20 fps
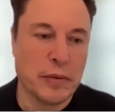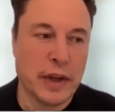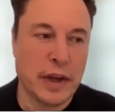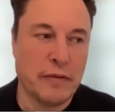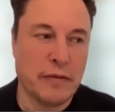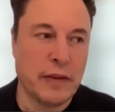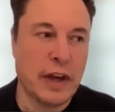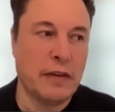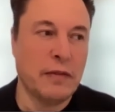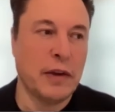
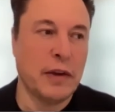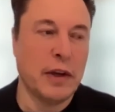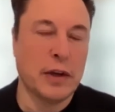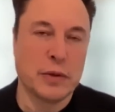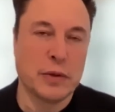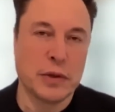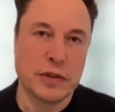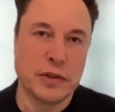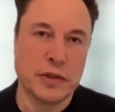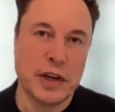they may be
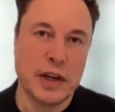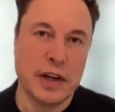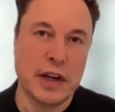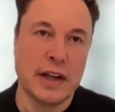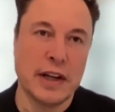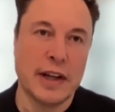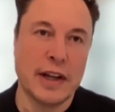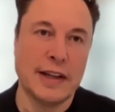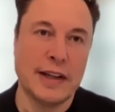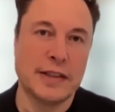
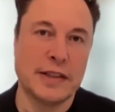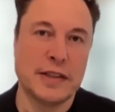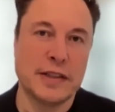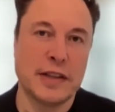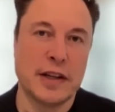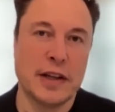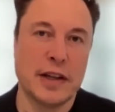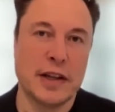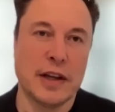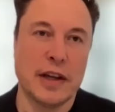interested in
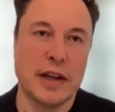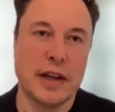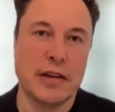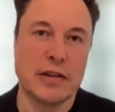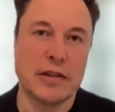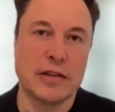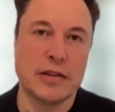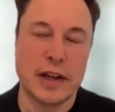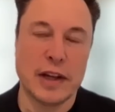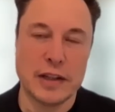licensing
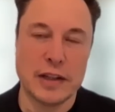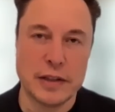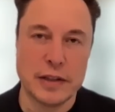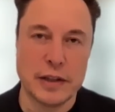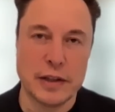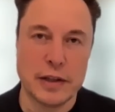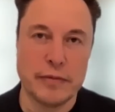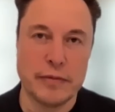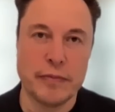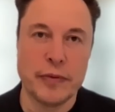is
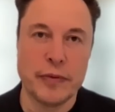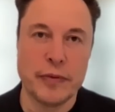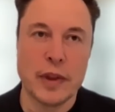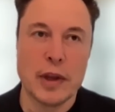Tesla